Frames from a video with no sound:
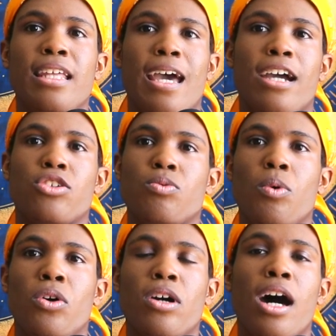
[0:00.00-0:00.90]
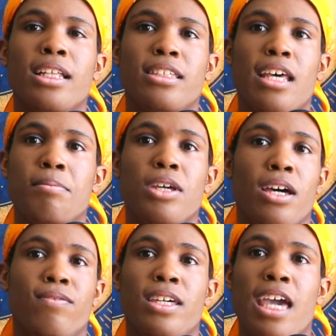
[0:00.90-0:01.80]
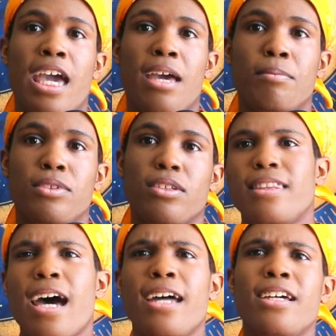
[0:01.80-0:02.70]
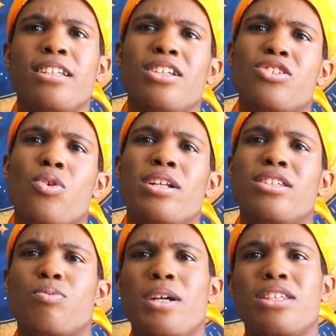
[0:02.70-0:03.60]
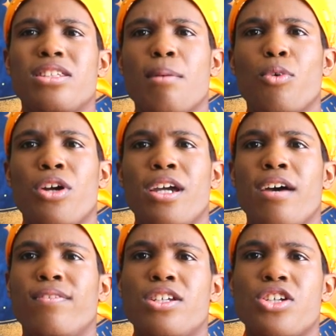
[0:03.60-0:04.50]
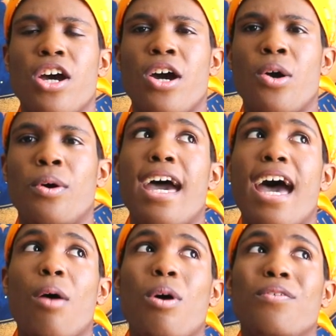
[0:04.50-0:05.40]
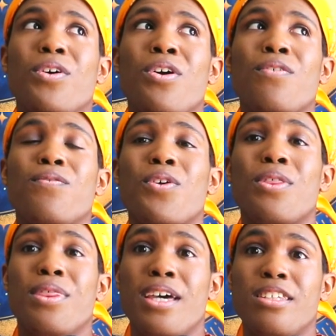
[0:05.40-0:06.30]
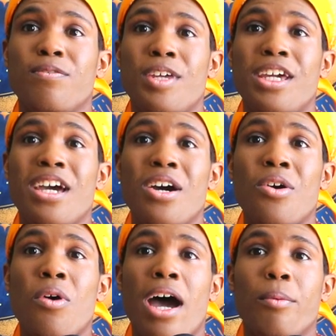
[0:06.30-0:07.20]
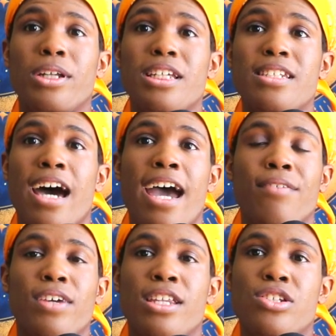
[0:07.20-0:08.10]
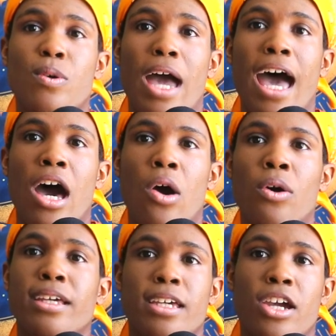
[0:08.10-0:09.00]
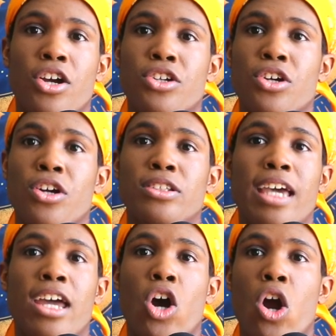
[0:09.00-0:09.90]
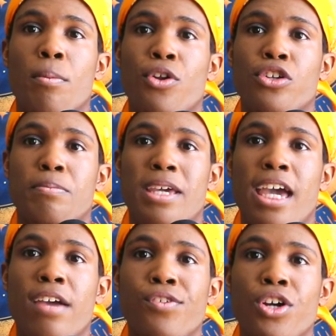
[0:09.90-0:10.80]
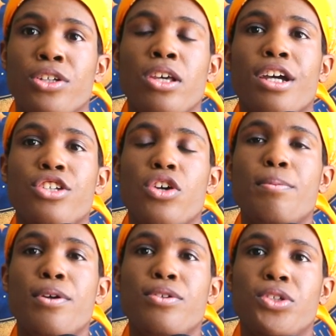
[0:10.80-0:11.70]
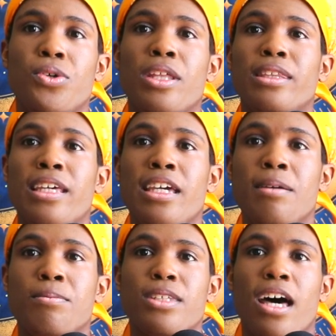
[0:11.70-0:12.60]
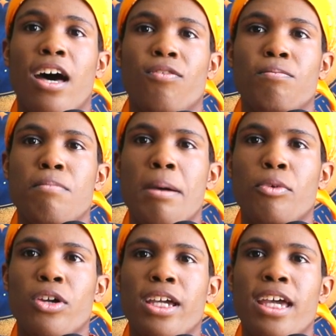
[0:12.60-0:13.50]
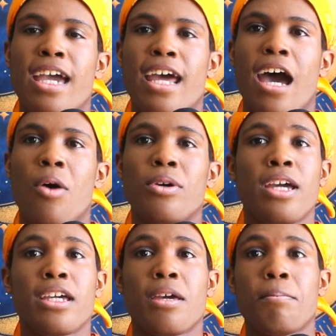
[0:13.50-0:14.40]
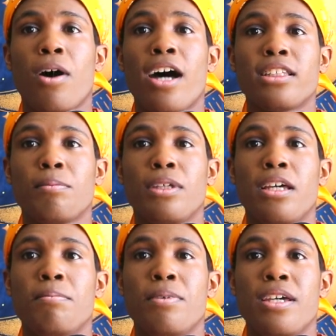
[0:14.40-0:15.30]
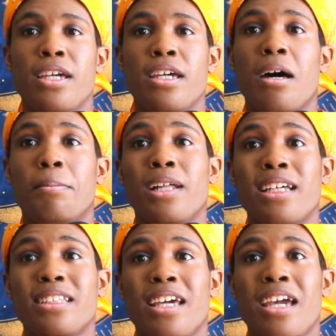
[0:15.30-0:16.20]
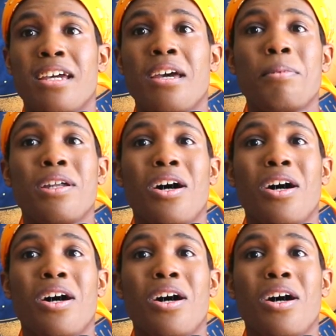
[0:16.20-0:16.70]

the actual concept of the games. That is the short and sweet summary of the show. However, for this video, I want to dive into how the characters and arbiters' behaviors contribute to the themes of memory and how it can possibly be a blessing, but